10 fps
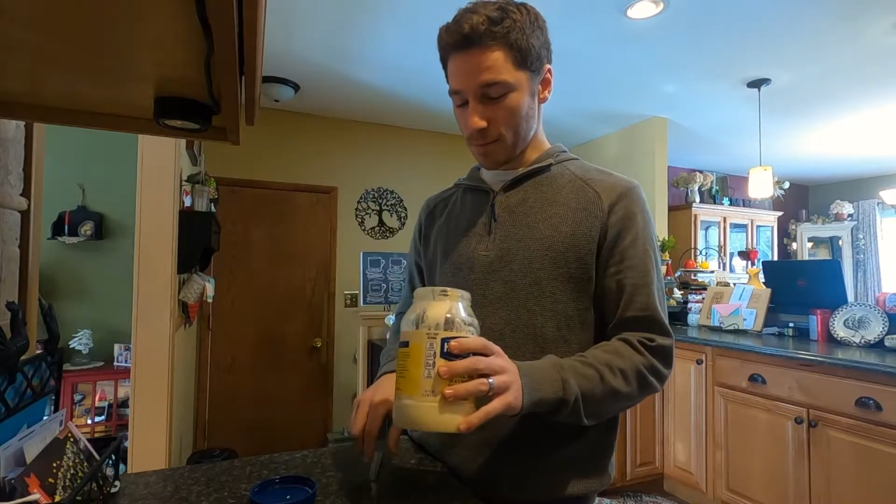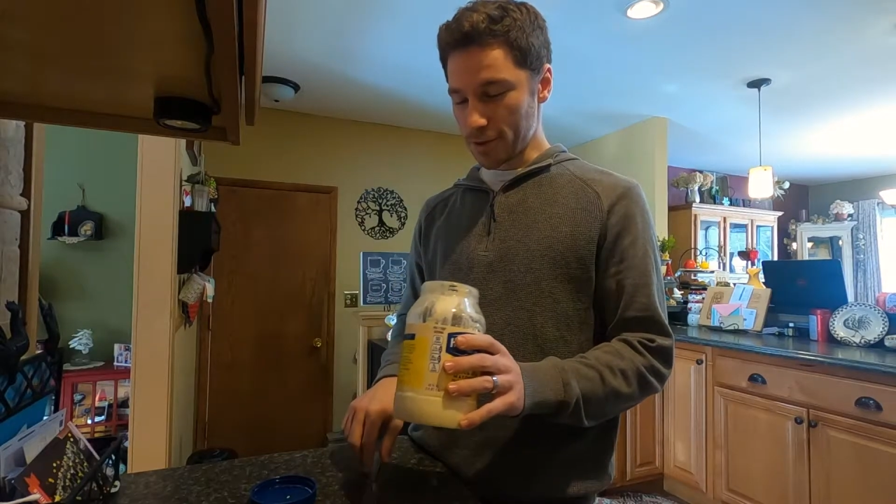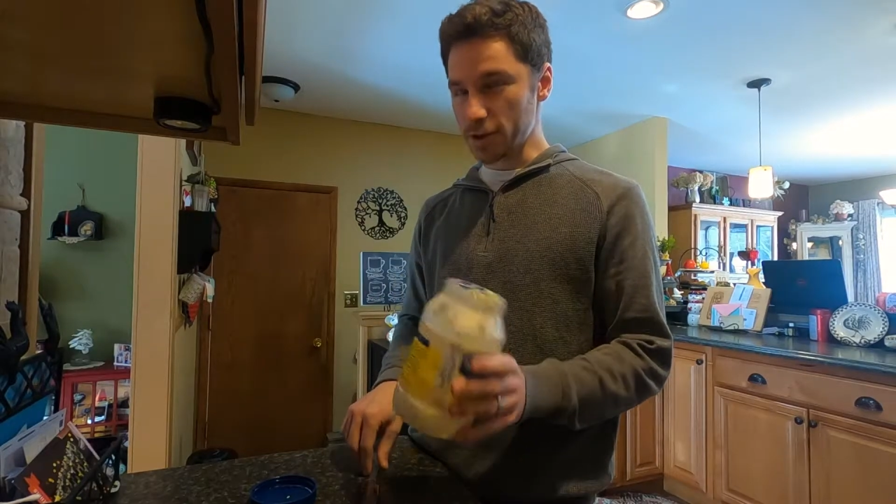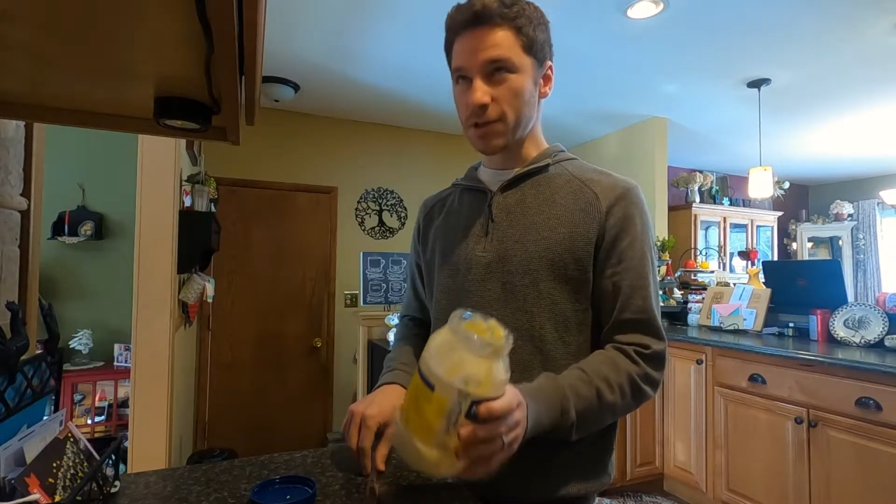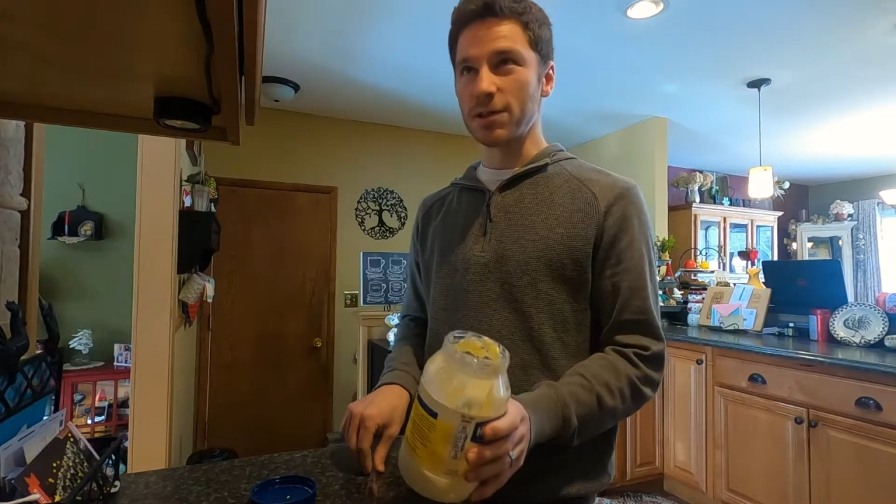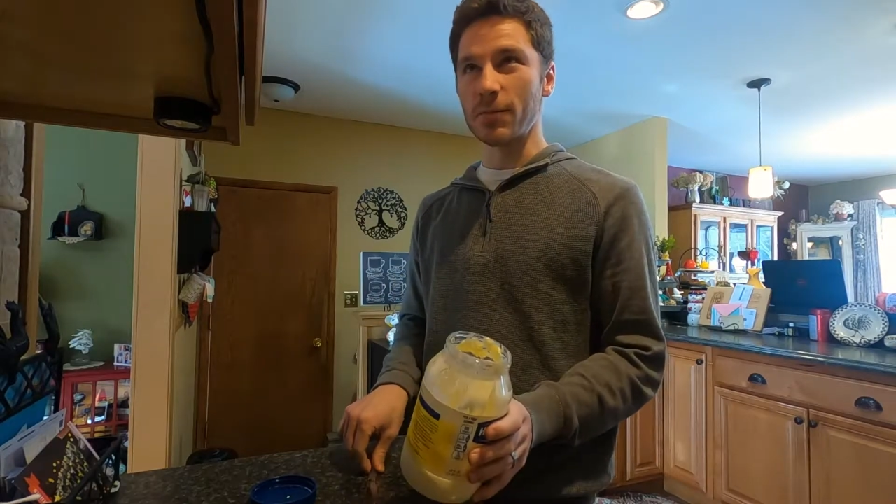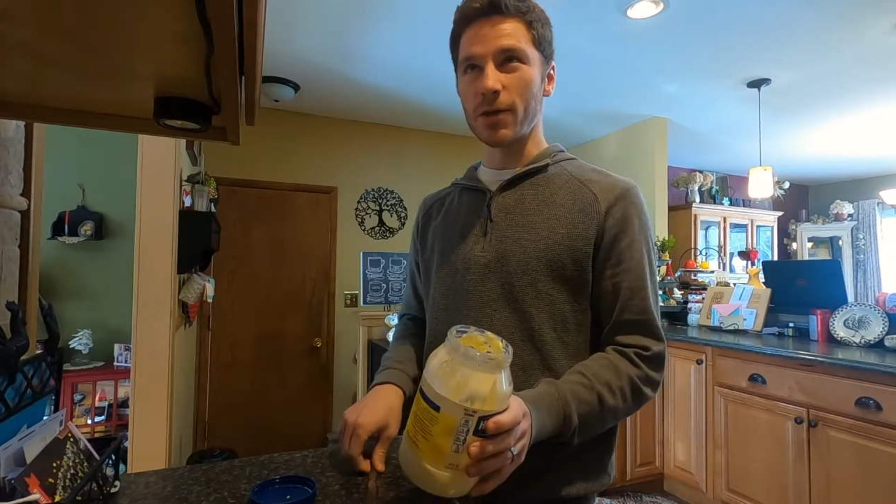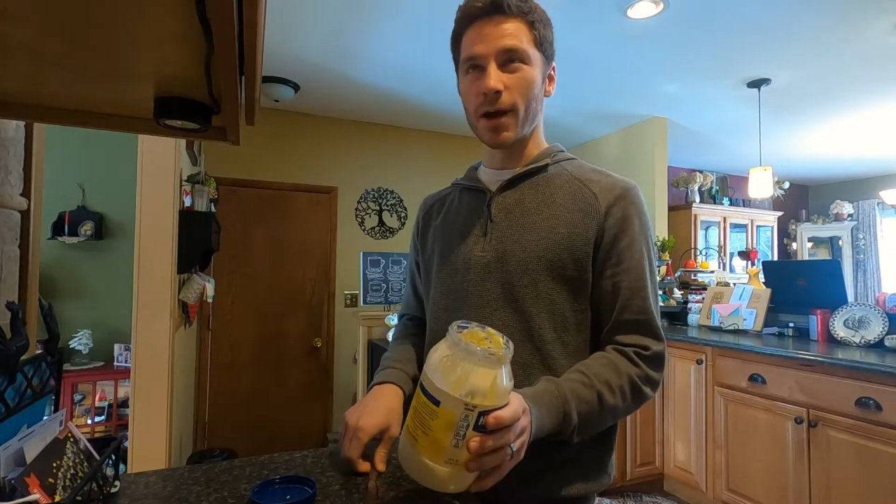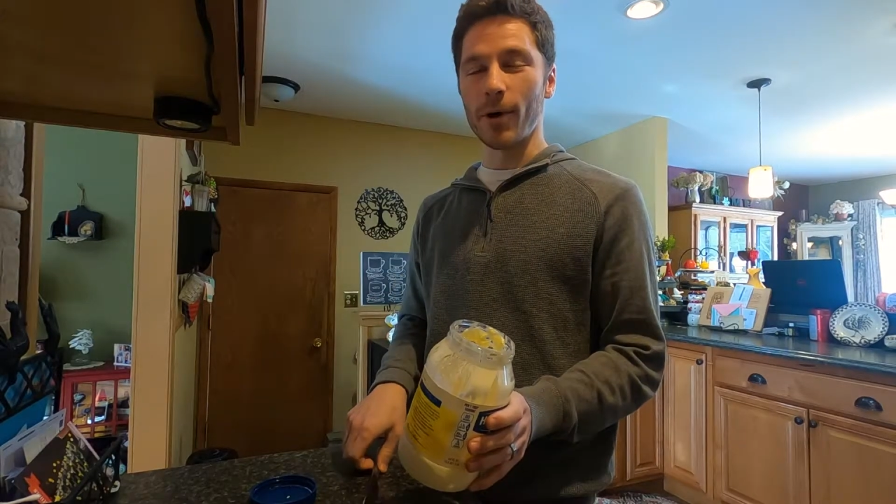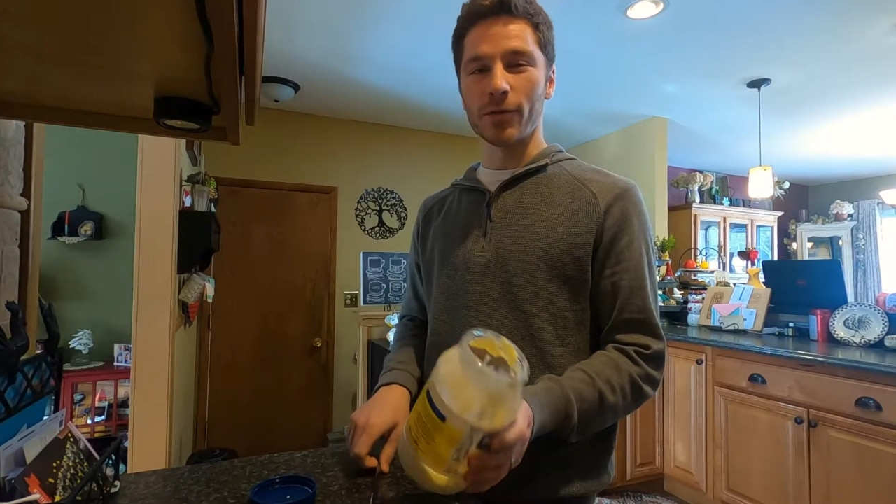but there's just
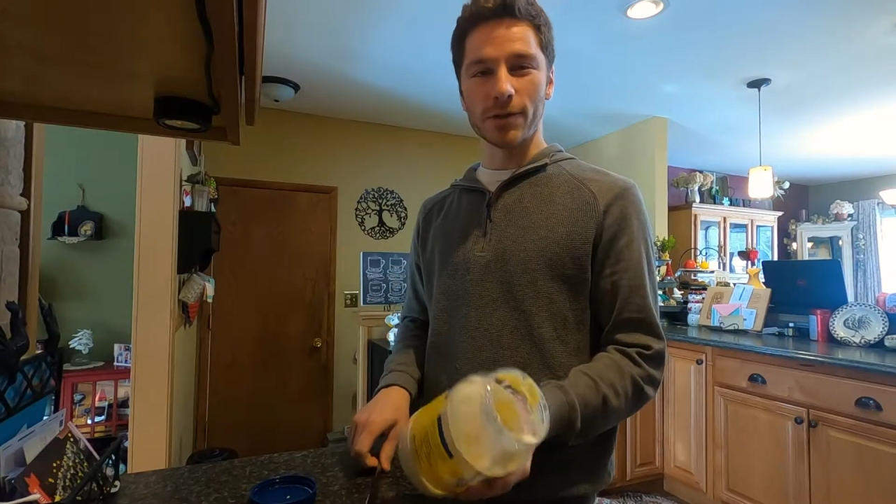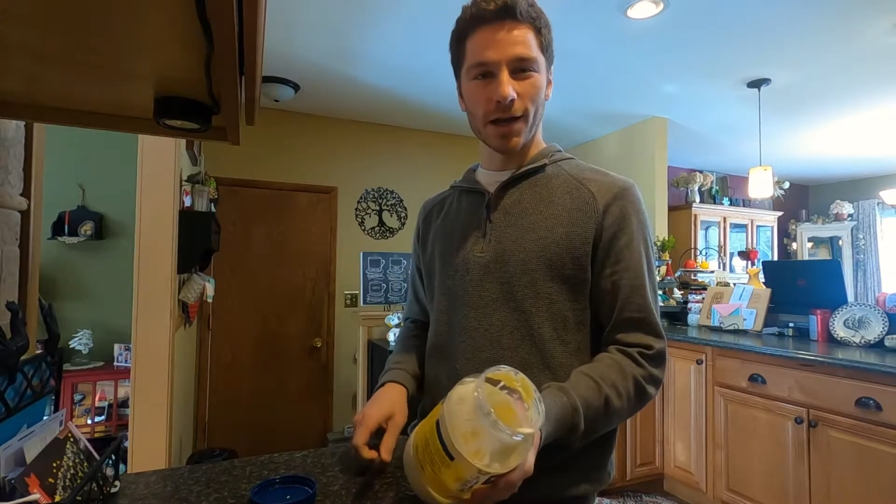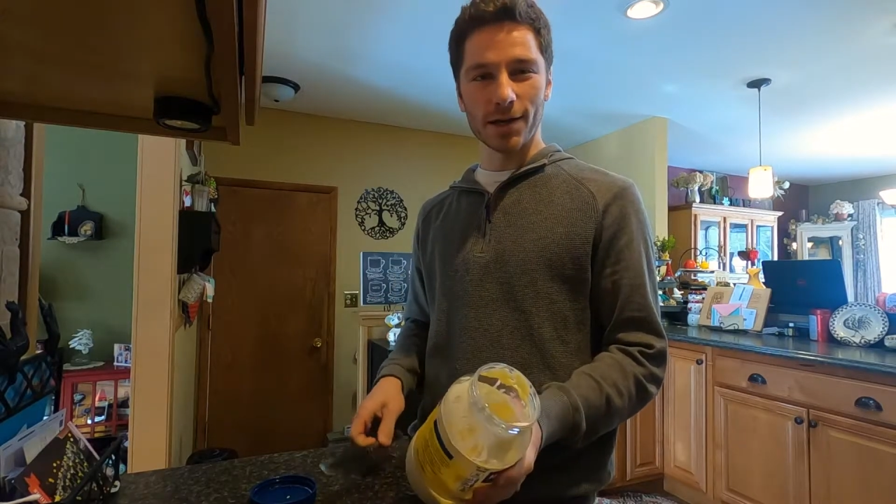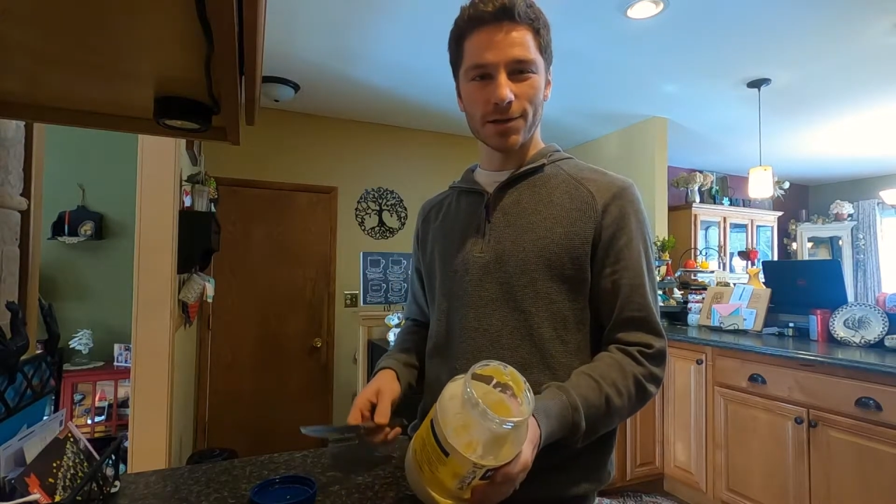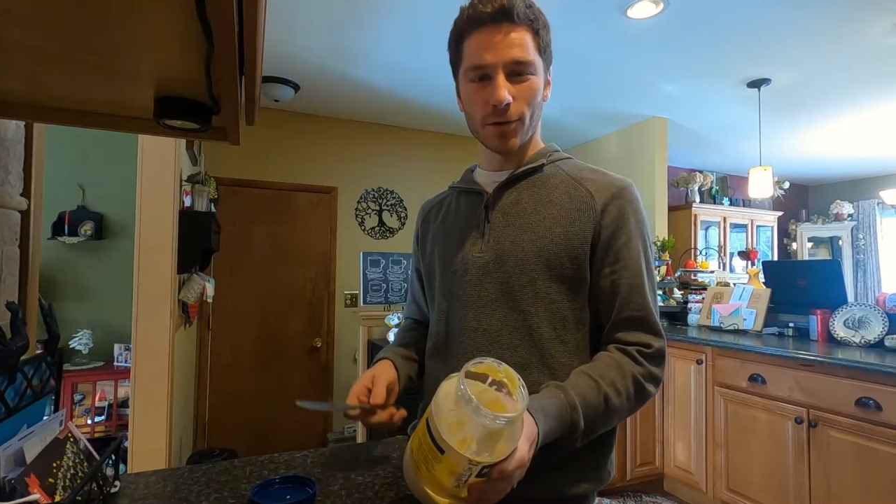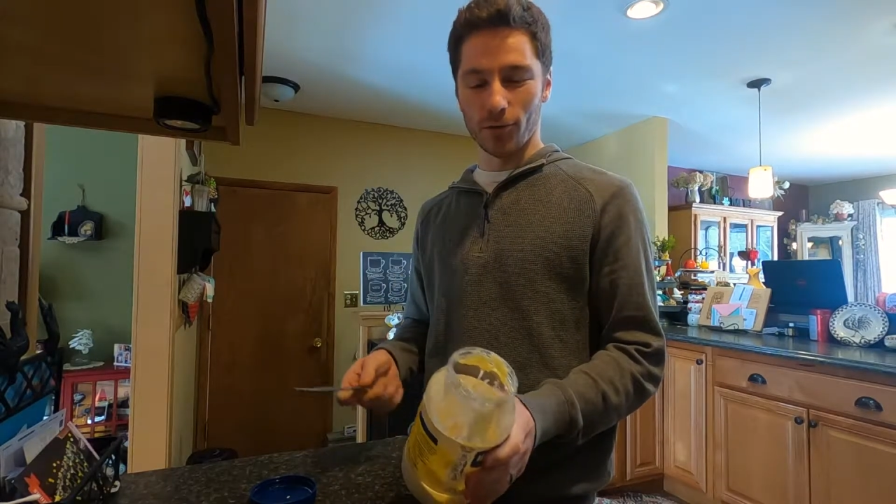something about the taste